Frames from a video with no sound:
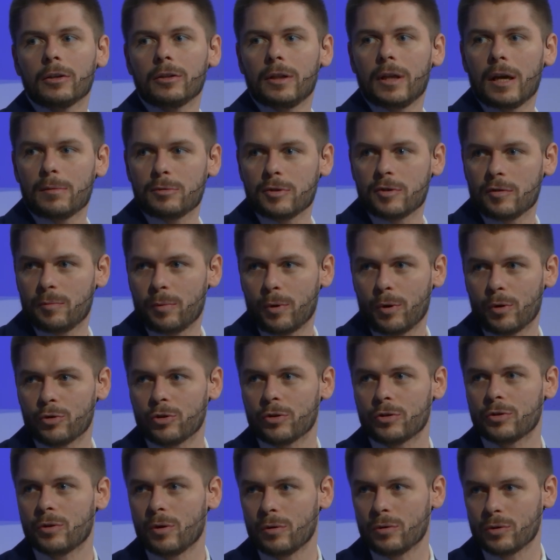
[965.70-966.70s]
types of
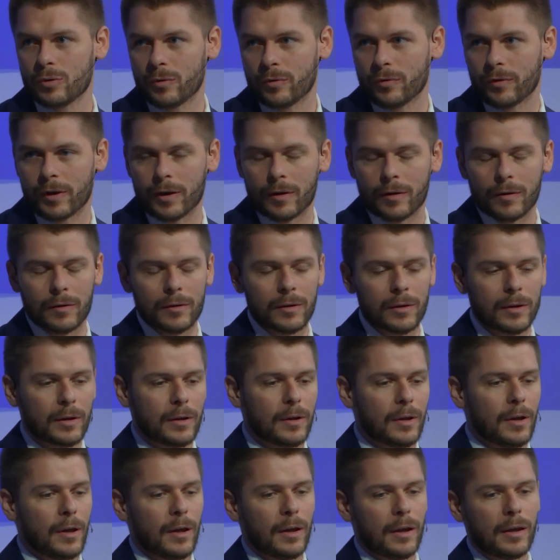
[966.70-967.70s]
projects also fail
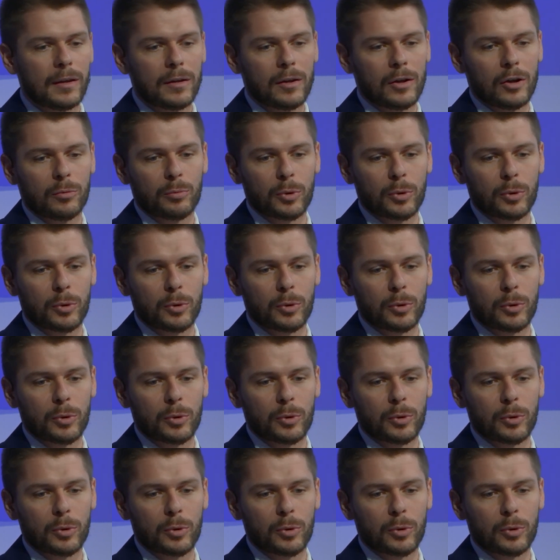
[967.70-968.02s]
in their